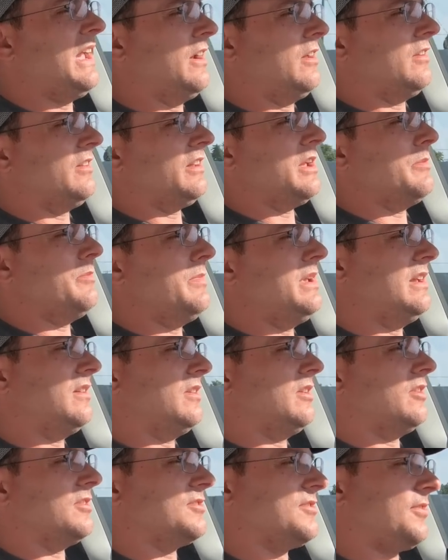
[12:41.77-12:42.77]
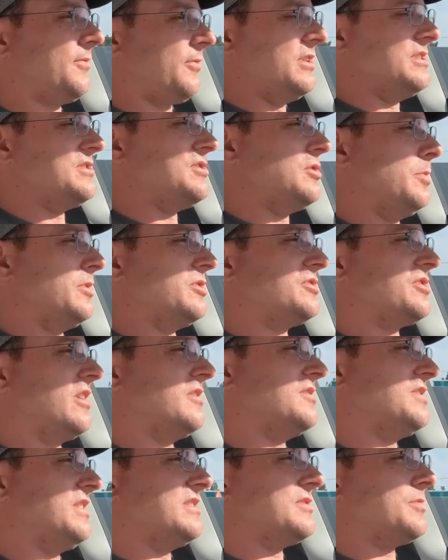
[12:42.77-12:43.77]
and it'll get me a little free
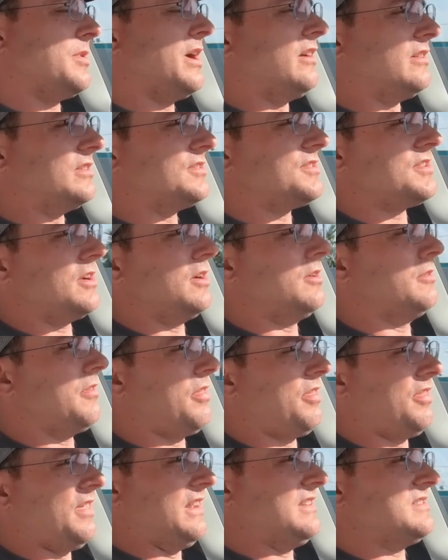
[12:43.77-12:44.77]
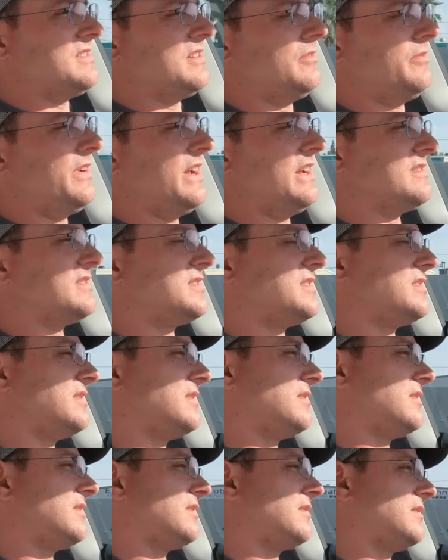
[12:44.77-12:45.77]
supercharging as well. So thanks in
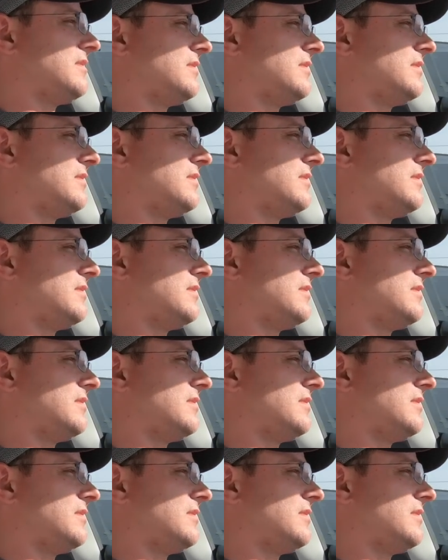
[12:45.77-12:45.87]
advance.